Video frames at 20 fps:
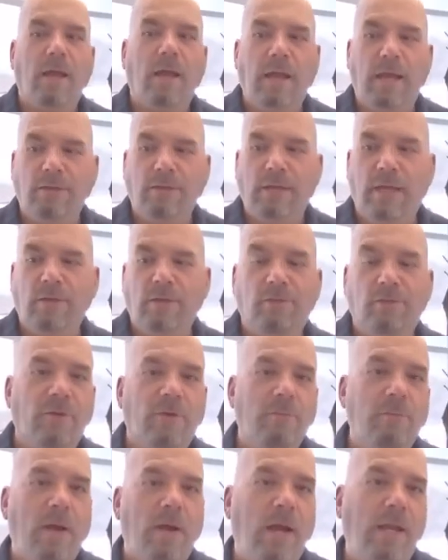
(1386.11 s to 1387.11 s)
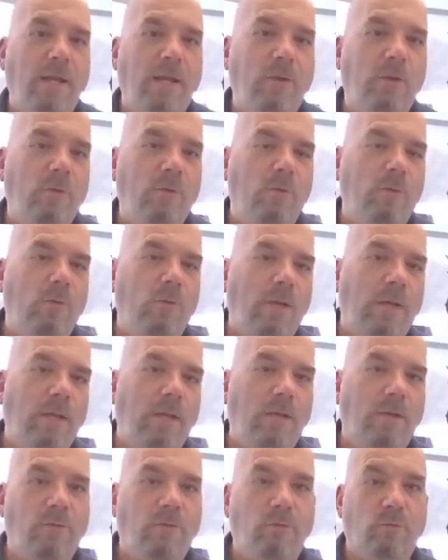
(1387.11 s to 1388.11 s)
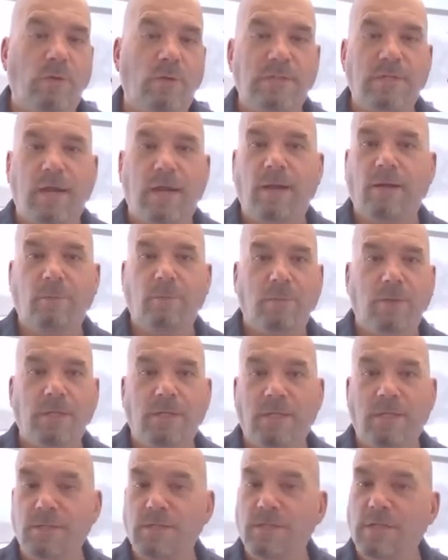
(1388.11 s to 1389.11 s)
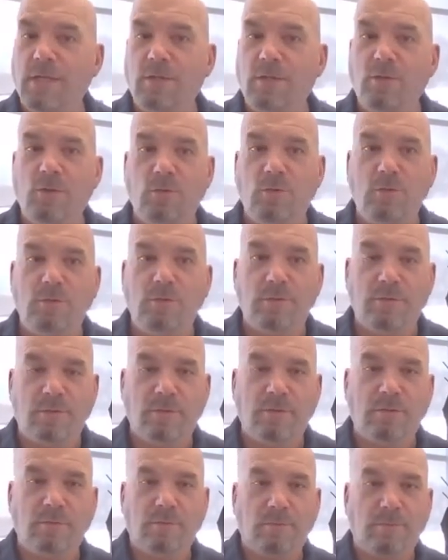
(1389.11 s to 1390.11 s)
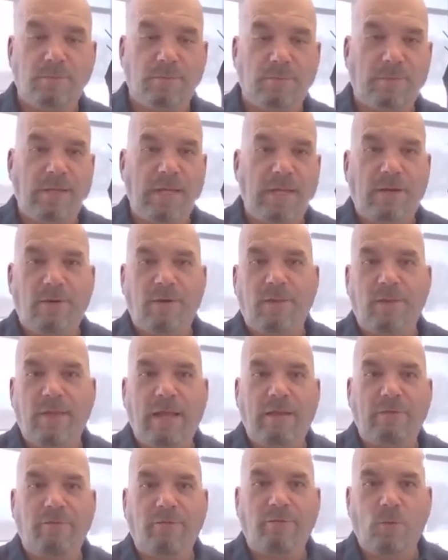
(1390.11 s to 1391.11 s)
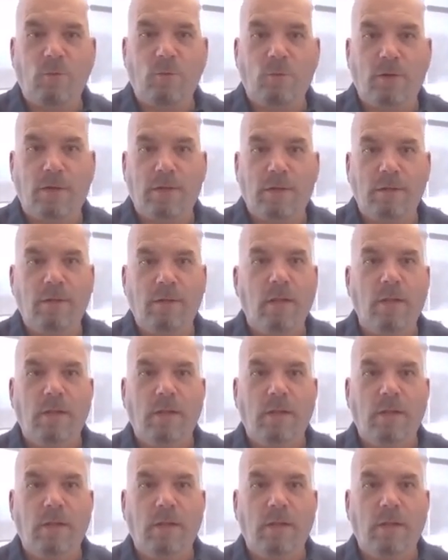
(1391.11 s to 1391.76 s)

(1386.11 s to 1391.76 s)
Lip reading: and somebody who in his retirement continued to carry that forward. And